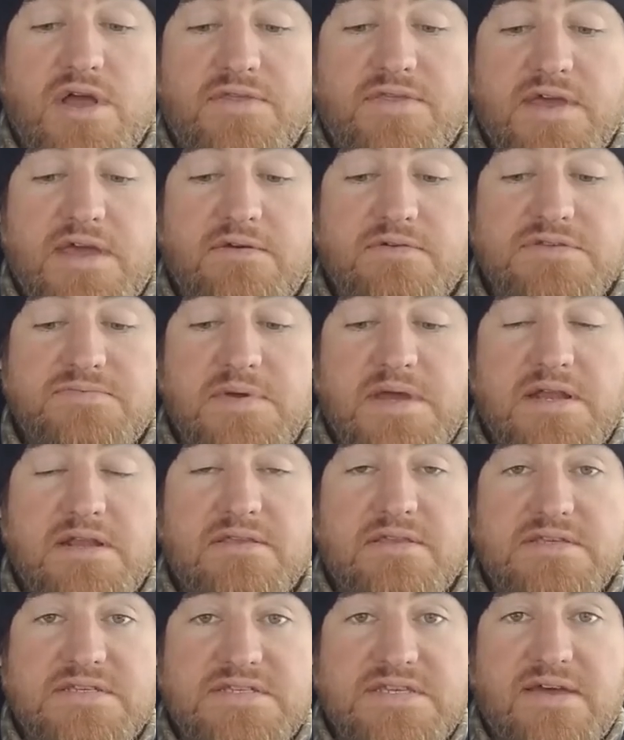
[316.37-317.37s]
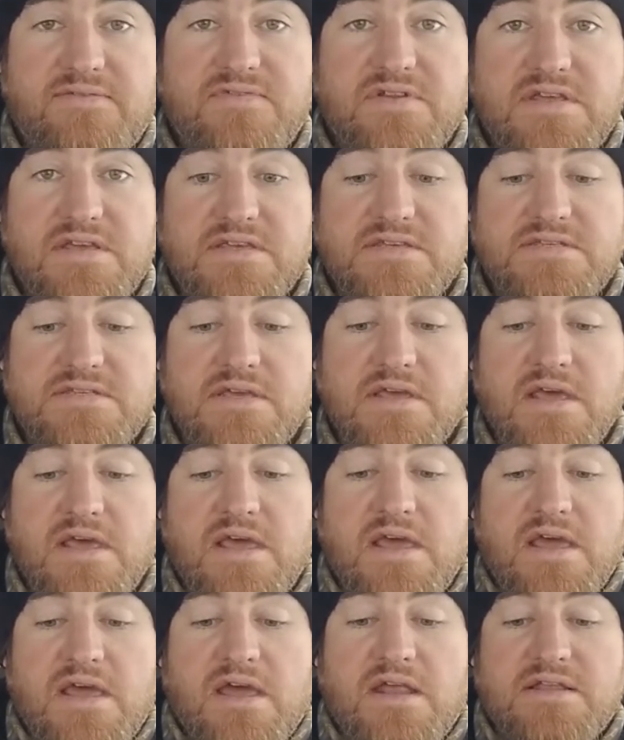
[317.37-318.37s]
I think it was made in the 70s,
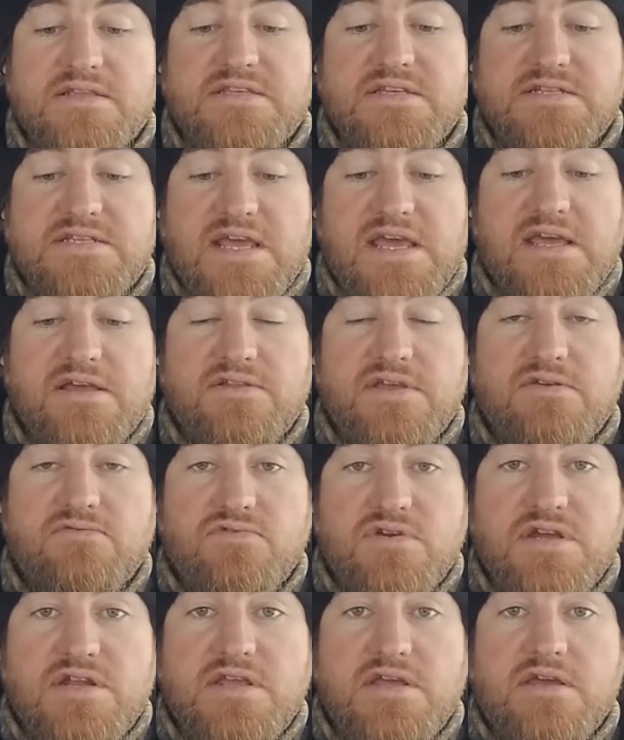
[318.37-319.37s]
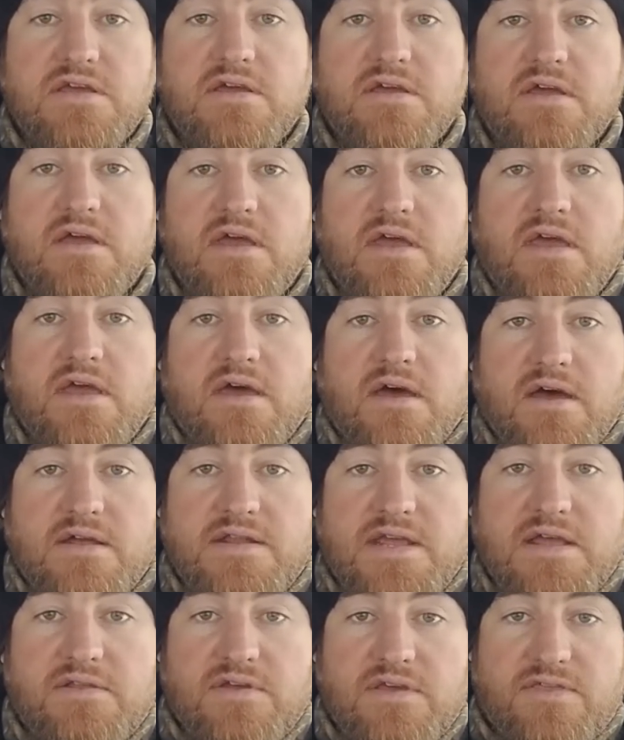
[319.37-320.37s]
and it's a daily reading, a
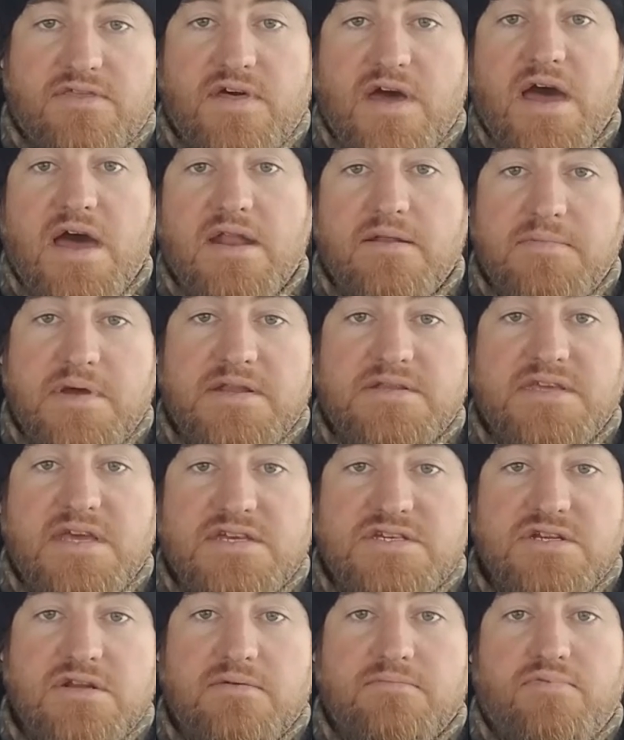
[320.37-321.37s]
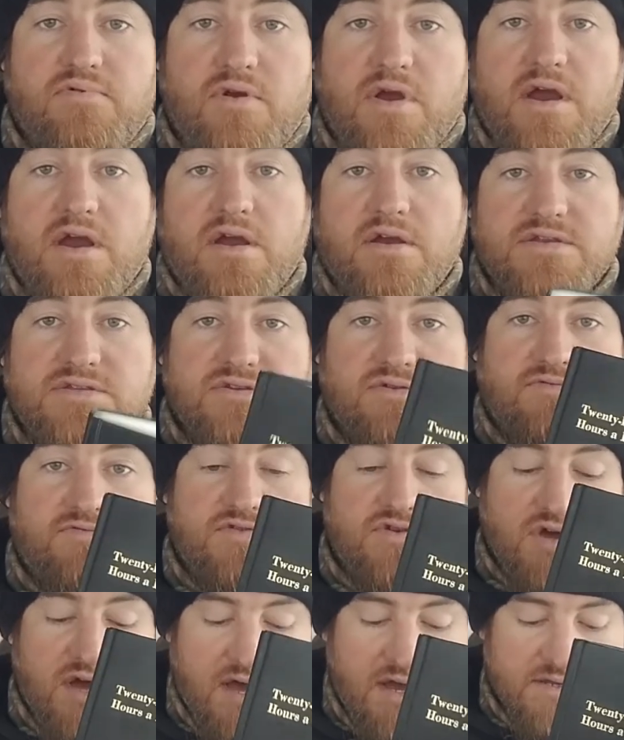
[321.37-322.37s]
daily thought, meditation, and prayer. So if
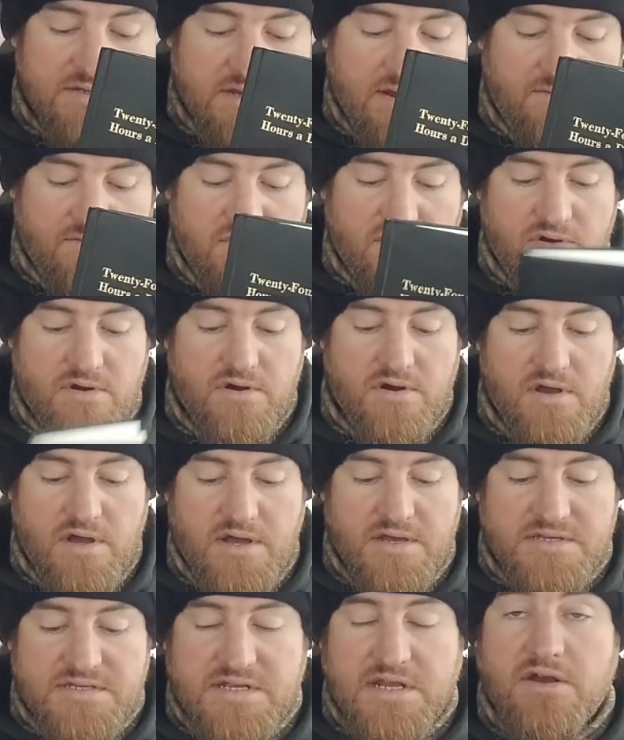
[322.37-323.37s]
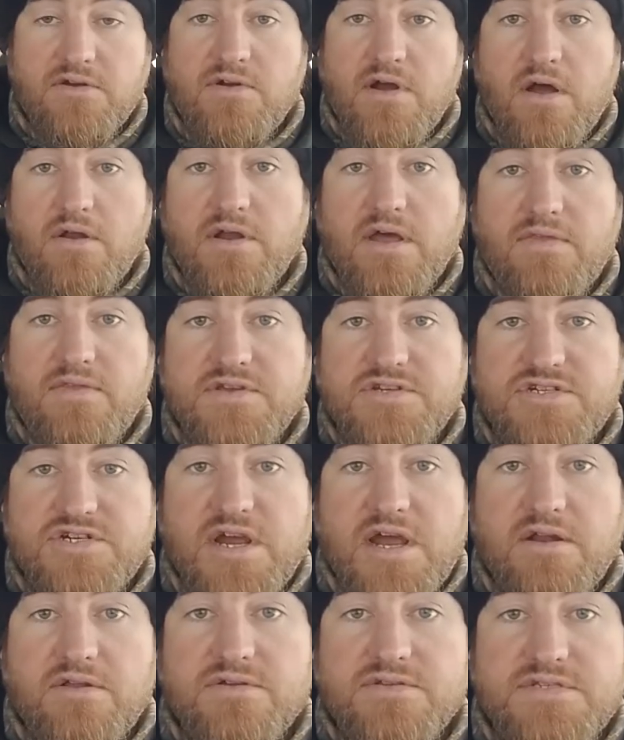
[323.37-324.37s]
you guys ever uh, stick around on this
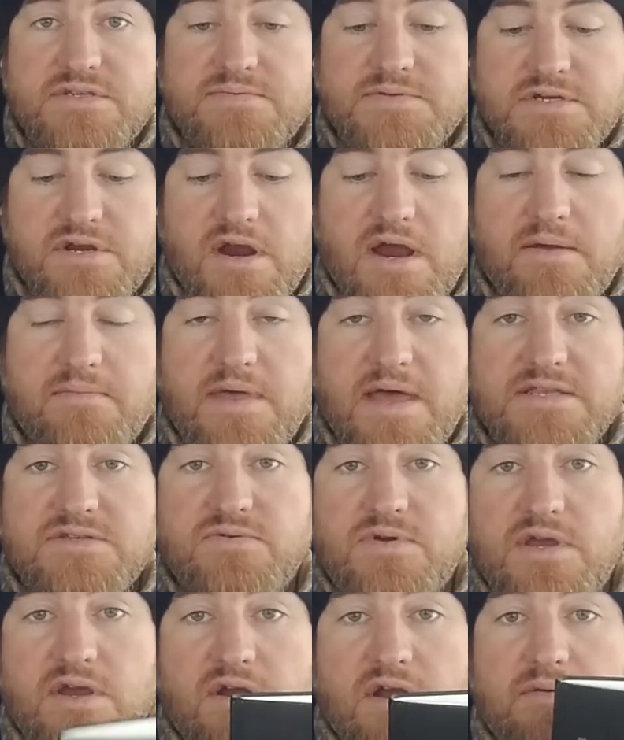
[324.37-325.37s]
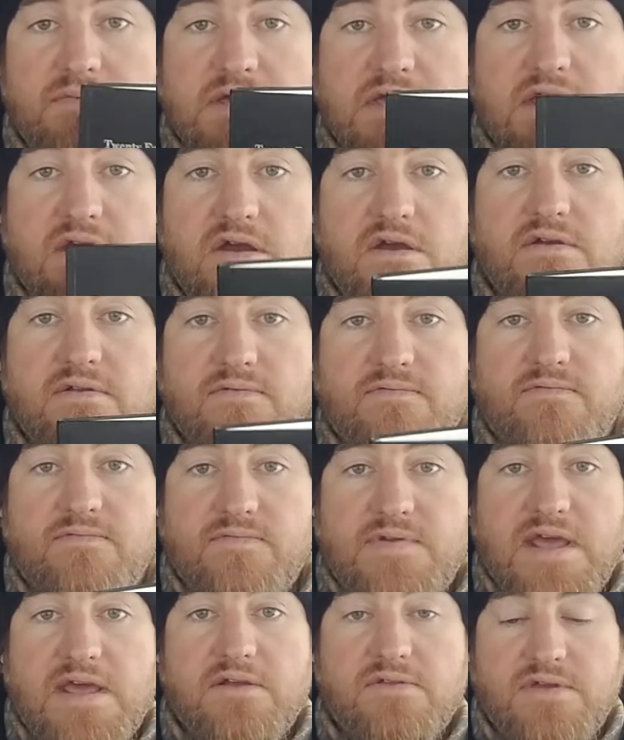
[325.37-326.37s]
channel and subscribe, that's what you're going to be hearing
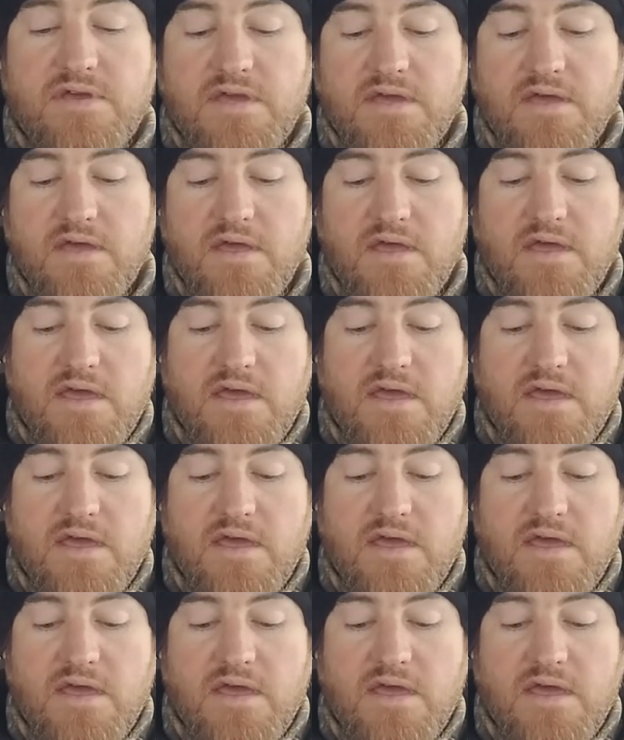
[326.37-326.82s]
daily.